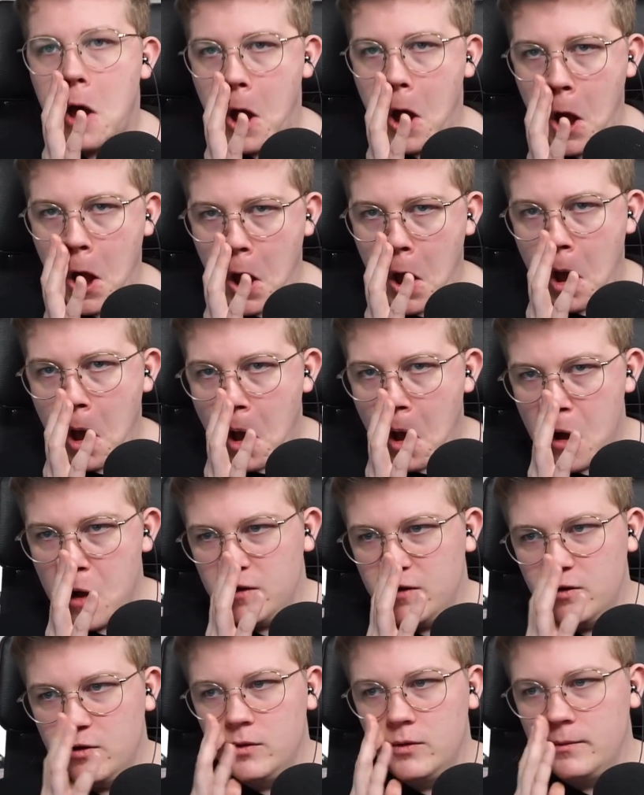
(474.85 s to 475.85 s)
To
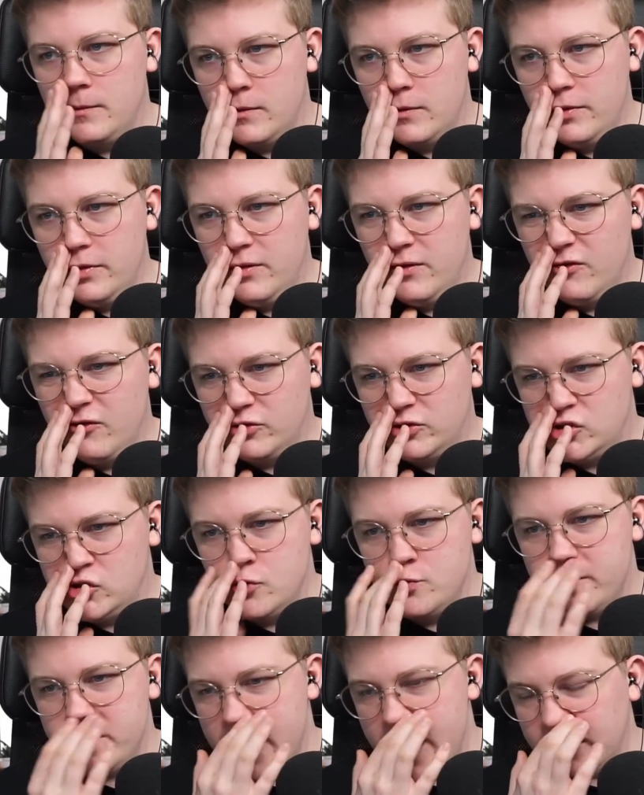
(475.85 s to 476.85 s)

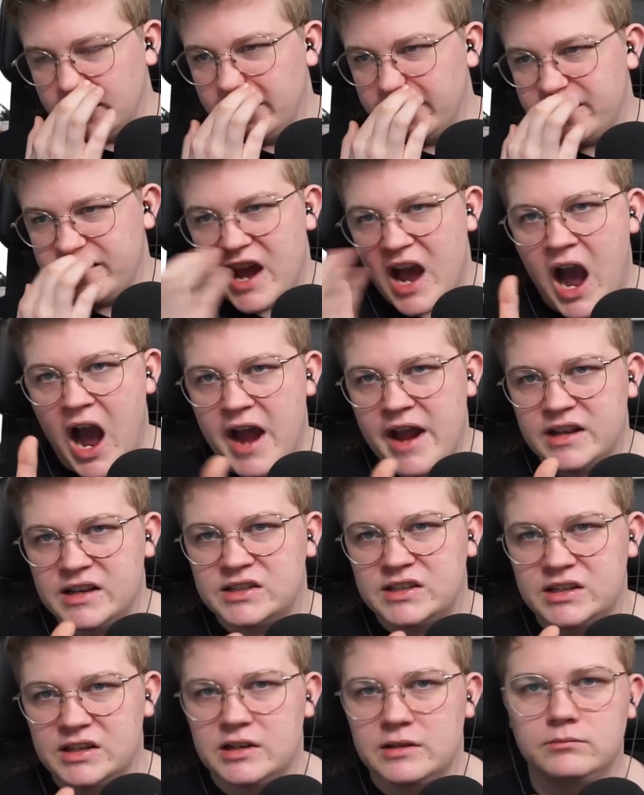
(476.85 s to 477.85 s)
be at like the
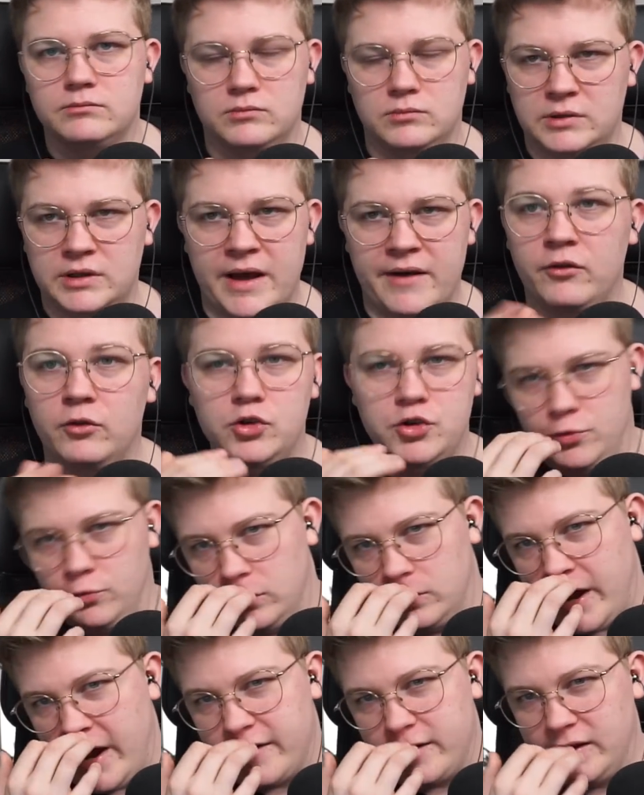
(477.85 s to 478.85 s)
highest level, you
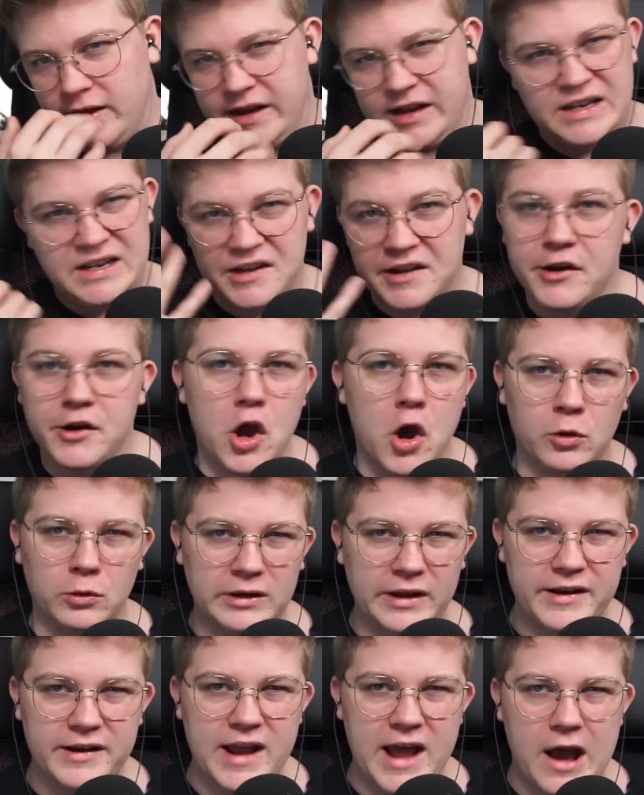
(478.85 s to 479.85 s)
will kind of like need an
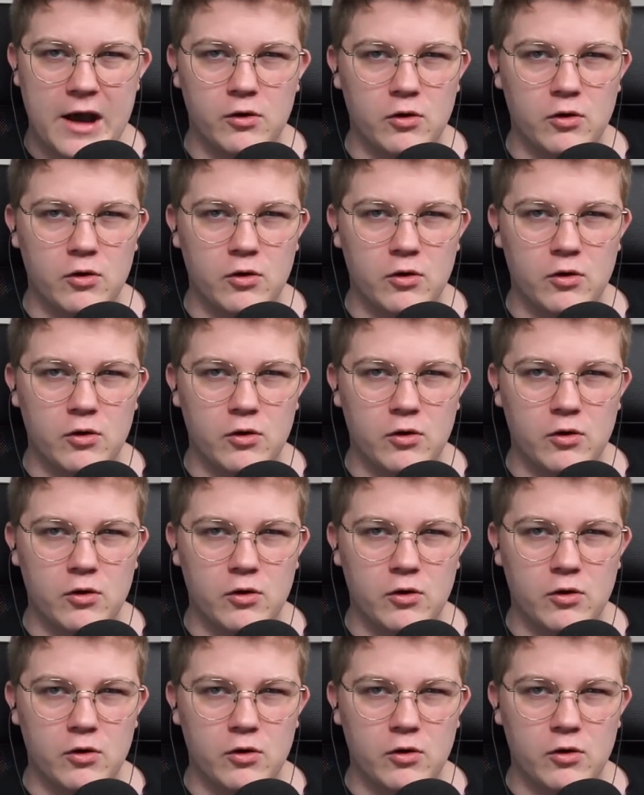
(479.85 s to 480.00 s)
OLED now